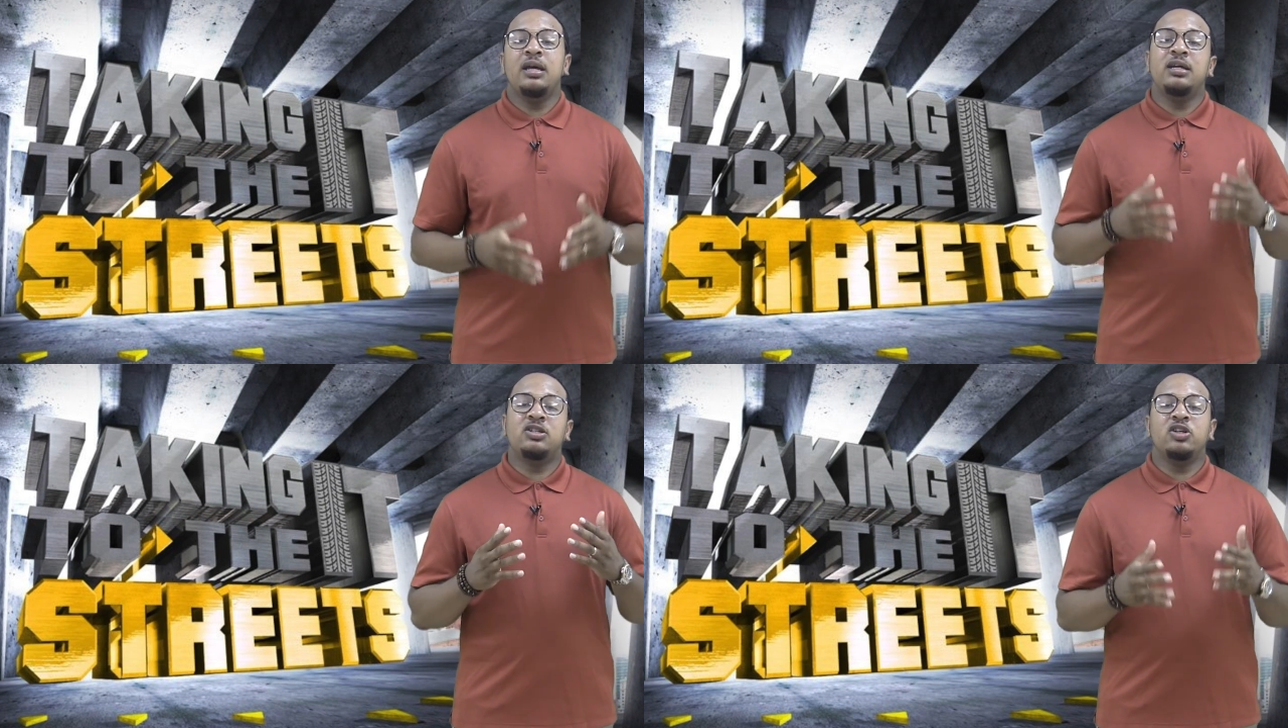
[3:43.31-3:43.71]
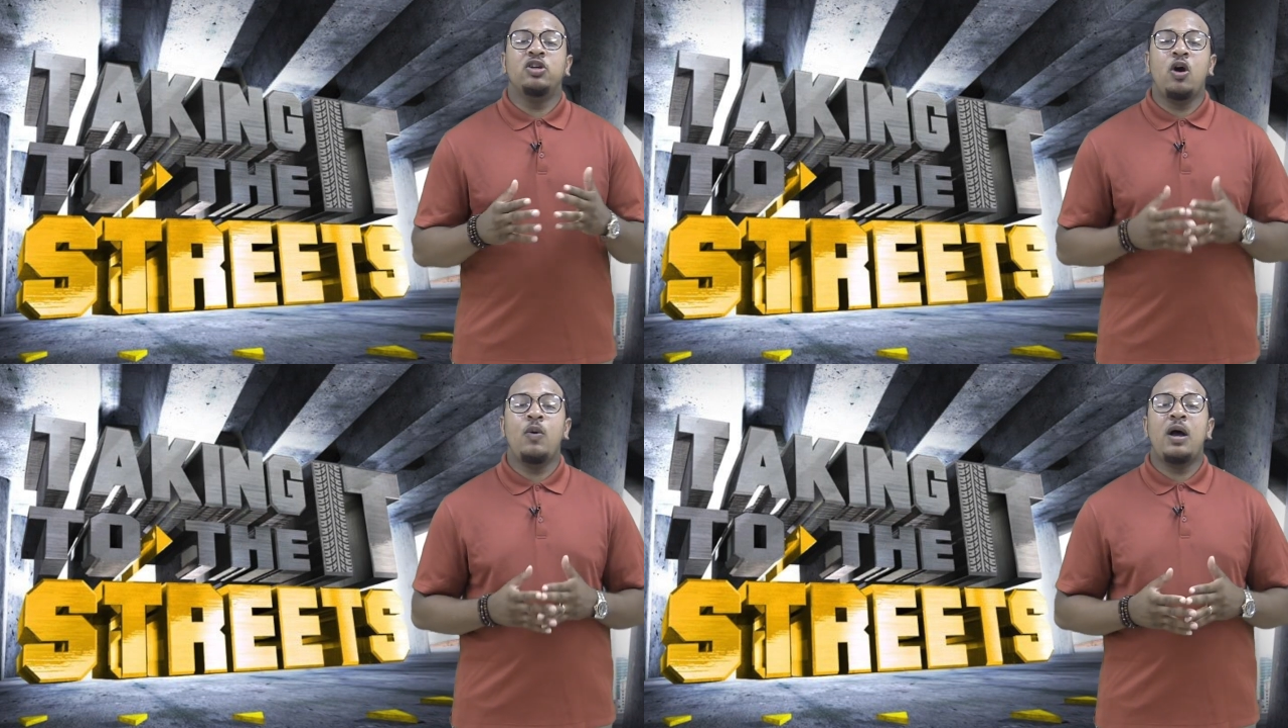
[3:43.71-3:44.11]
is to
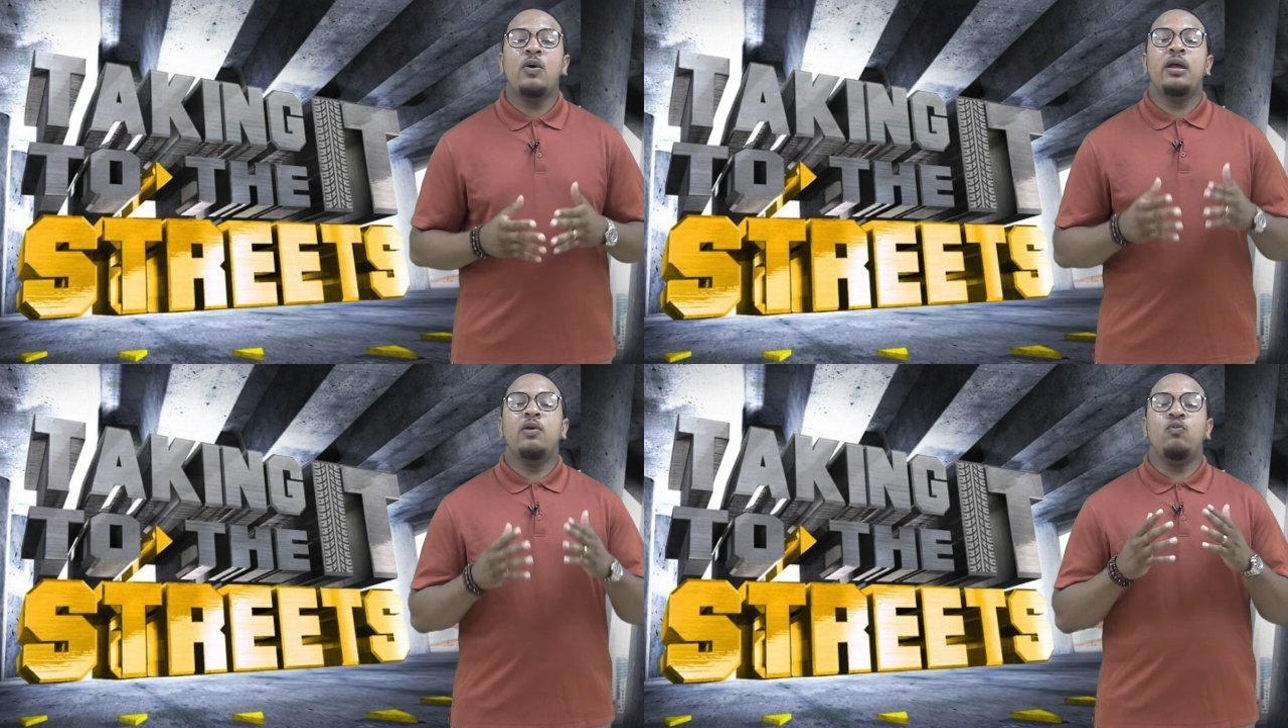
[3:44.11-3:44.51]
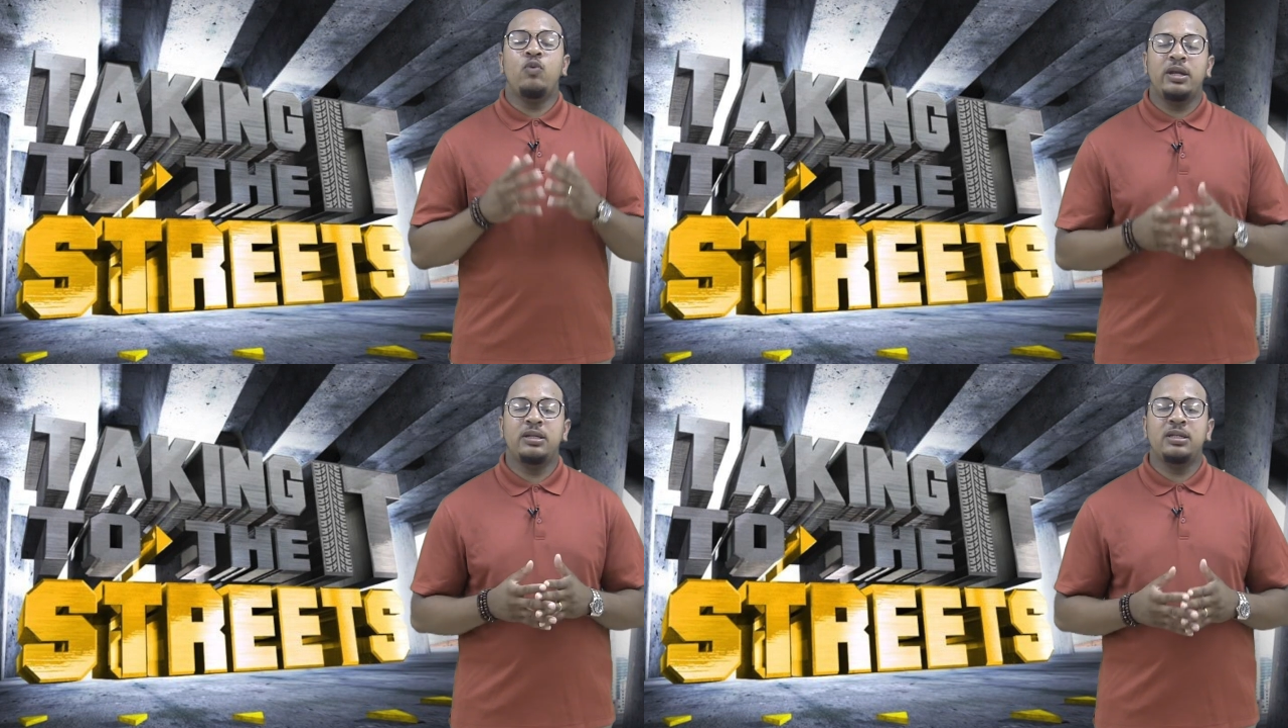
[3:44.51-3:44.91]
go out and
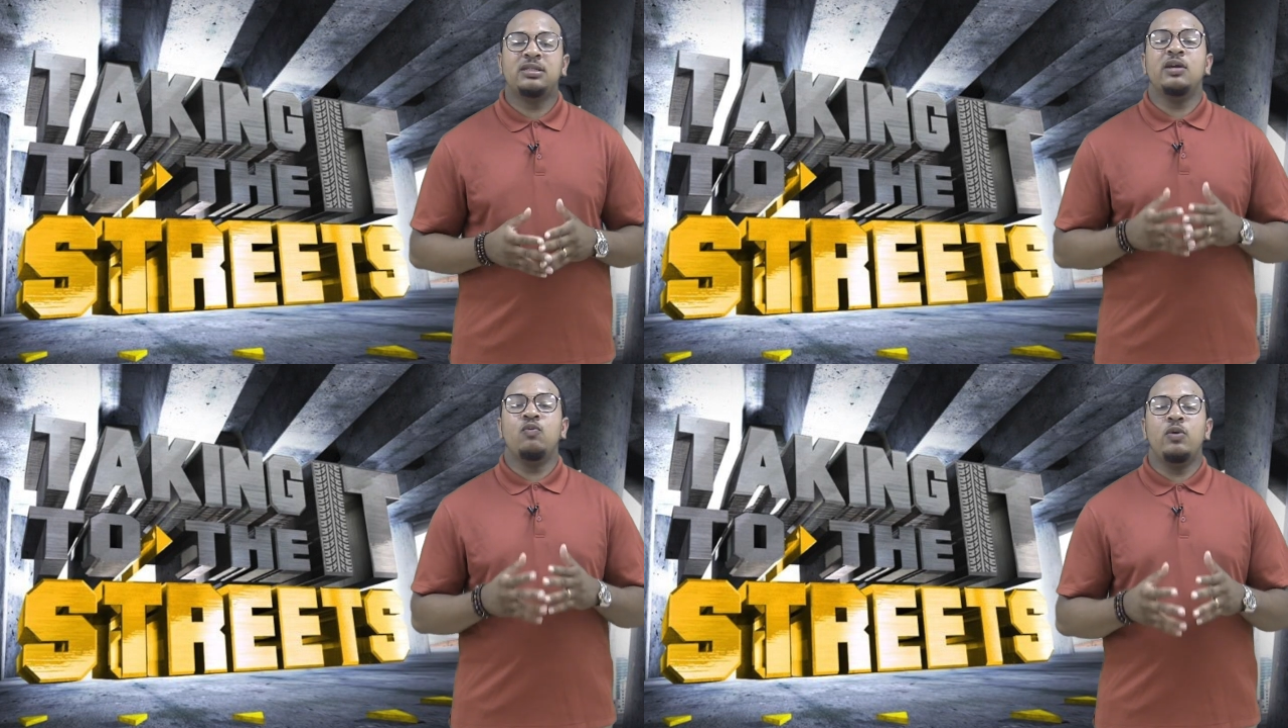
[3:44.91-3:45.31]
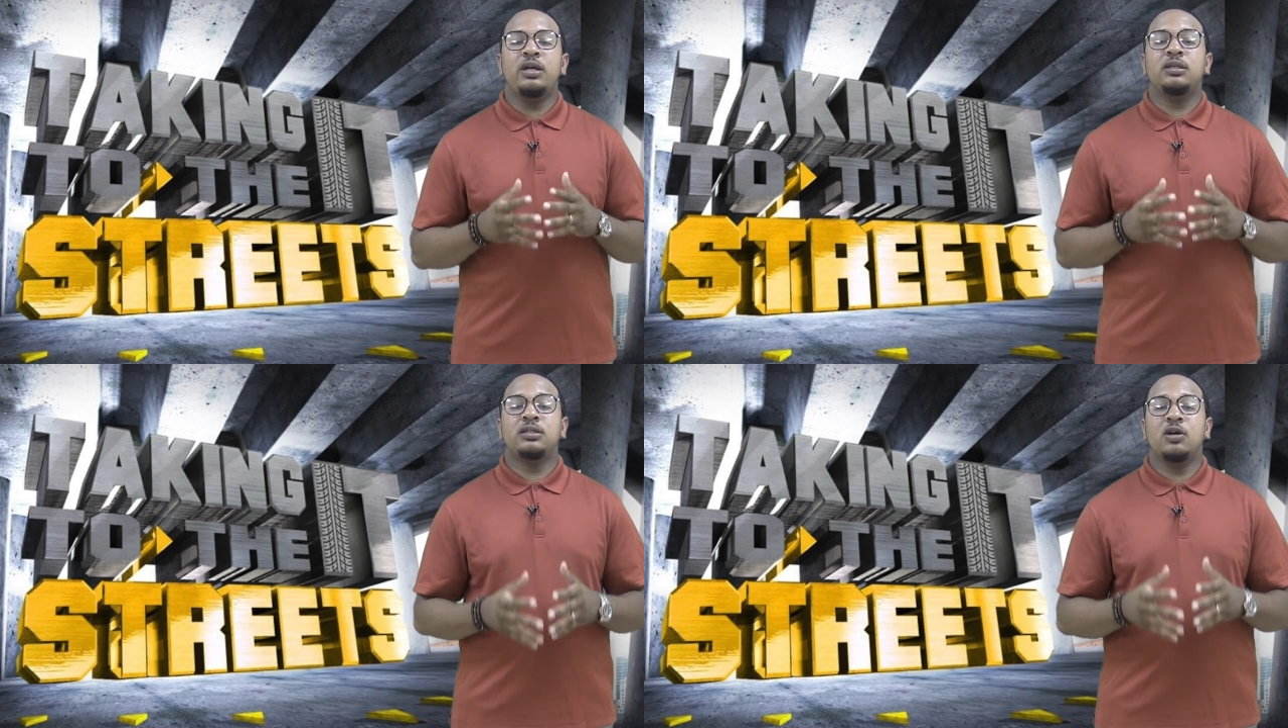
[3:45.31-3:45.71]
witness and
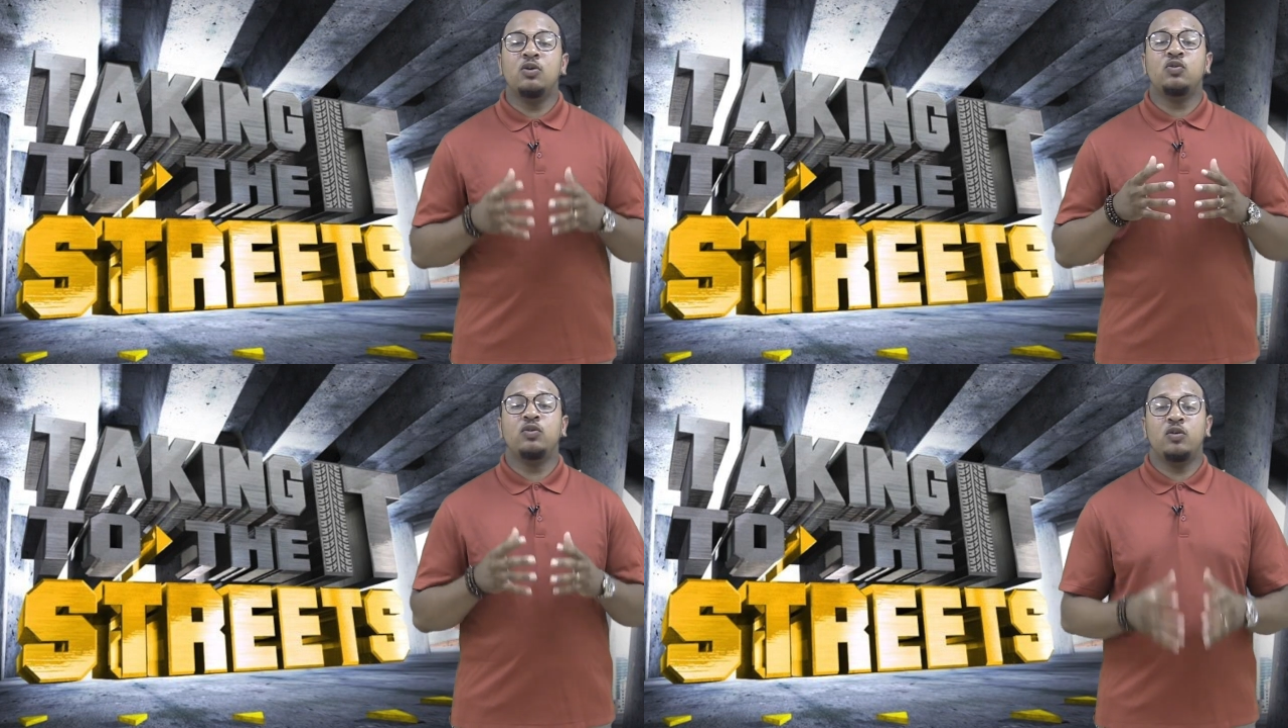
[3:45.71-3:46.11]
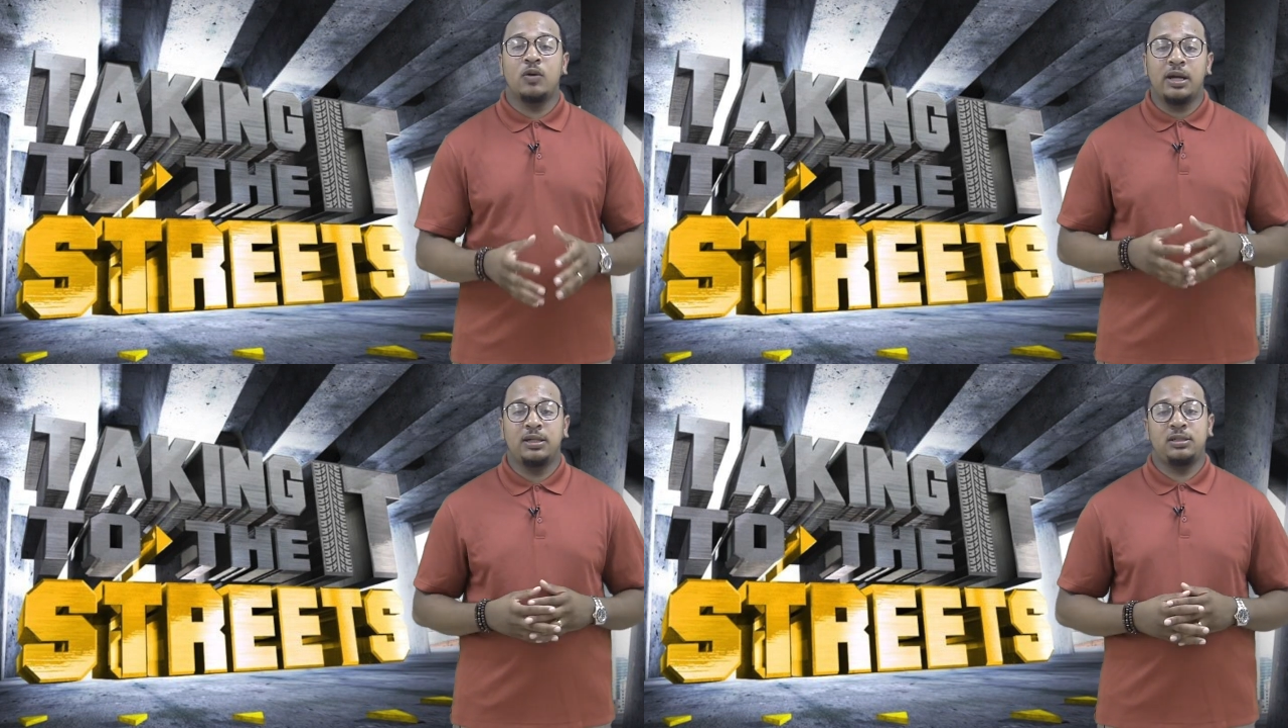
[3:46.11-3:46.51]
win souls for
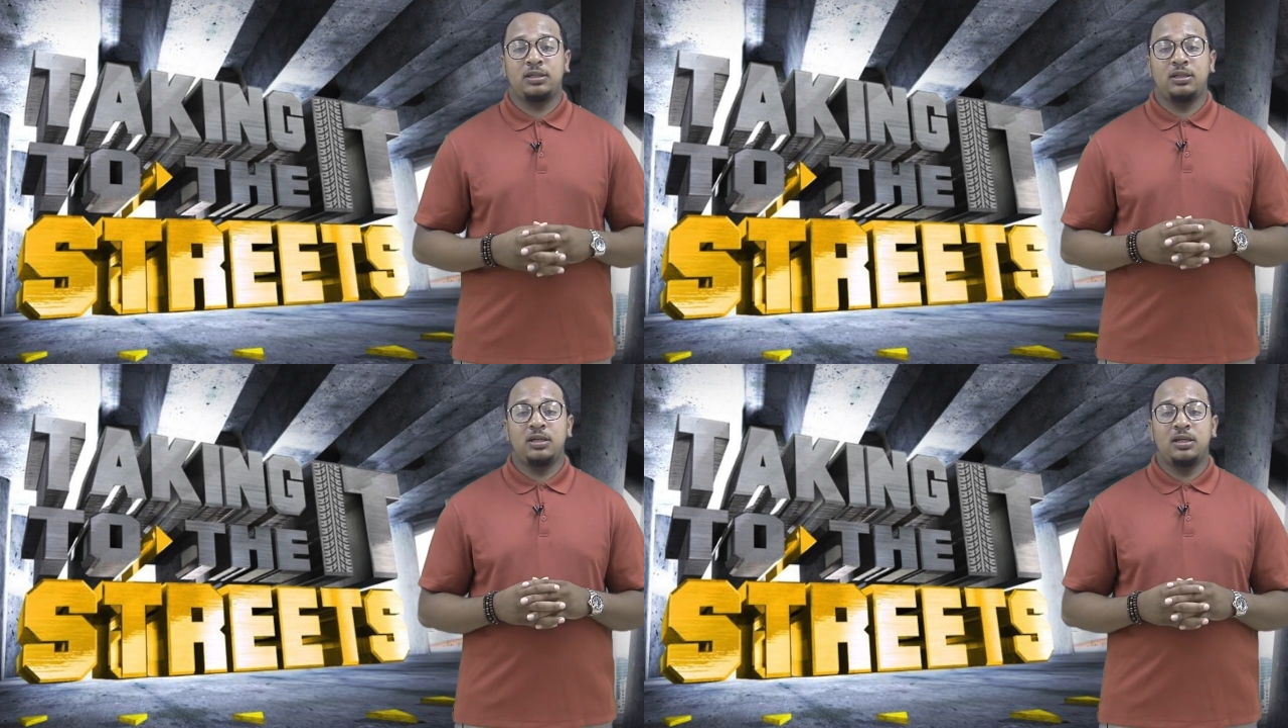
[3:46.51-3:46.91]
Christ.